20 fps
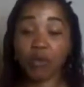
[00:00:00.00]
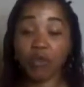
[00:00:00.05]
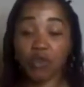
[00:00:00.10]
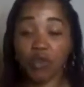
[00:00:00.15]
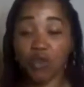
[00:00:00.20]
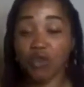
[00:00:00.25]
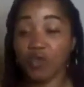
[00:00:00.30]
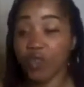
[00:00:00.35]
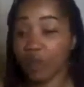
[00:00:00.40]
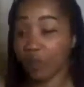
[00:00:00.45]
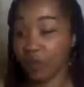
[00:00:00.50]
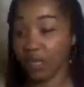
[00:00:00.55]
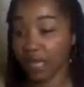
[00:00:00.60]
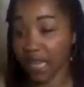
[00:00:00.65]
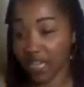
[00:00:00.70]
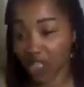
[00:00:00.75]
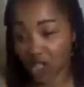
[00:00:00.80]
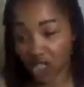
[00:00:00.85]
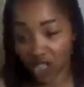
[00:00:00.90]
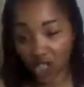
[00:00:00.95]
improve
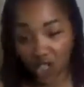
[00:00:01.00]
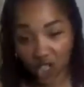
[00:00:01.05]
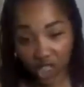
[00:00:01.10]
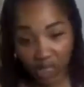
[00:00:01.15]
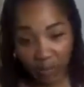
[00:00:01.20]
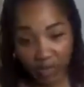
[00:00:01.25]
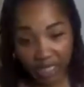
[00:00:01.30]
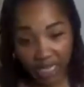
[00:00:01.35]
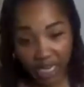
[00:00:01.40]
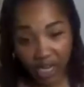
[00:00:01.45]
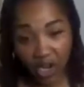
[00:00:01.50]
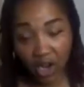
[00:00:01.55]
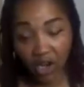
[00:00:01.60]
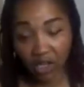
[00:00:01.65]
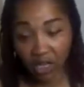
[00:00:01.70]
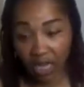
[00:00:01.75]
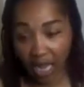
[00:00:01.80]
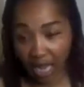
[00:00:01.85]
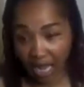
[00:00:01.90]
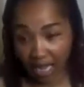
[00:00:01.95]
the relationships
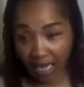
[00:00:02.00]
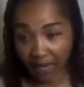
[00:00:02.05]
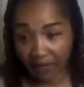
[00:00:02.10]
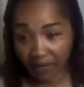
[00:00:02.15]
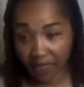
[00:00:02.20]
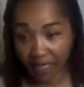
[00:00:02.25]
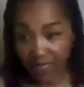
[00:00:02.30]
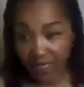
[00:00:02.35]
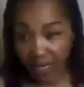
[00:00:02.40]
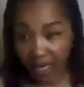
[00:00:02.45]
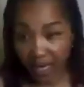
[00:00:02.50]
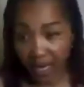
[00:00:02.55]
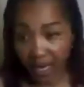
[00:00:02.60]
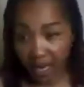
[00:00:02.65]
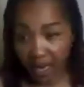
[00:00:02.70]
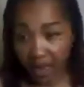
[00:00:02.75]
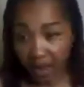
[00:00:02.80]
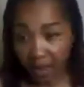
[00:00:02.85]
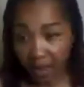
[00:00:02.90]
in our lives?